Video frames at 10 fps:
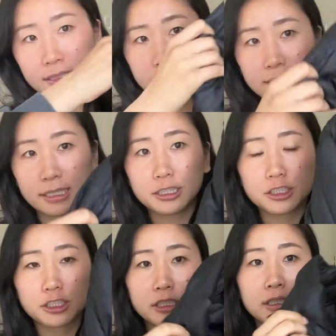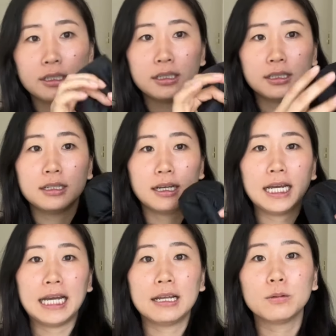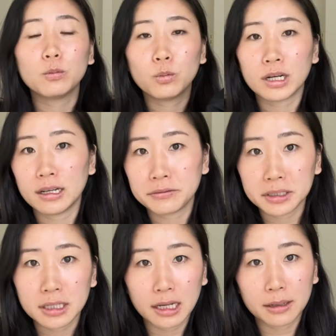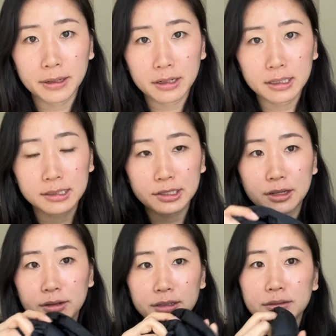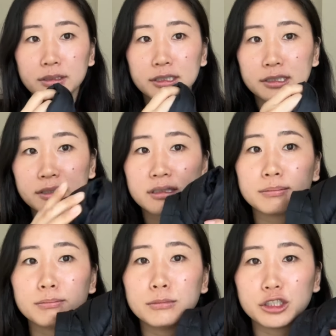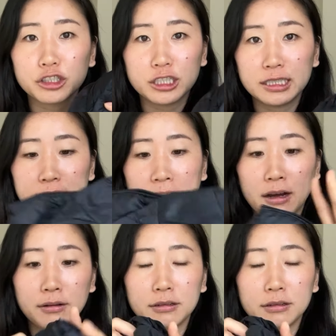as such. And what I really like about it is that you can really just smush it down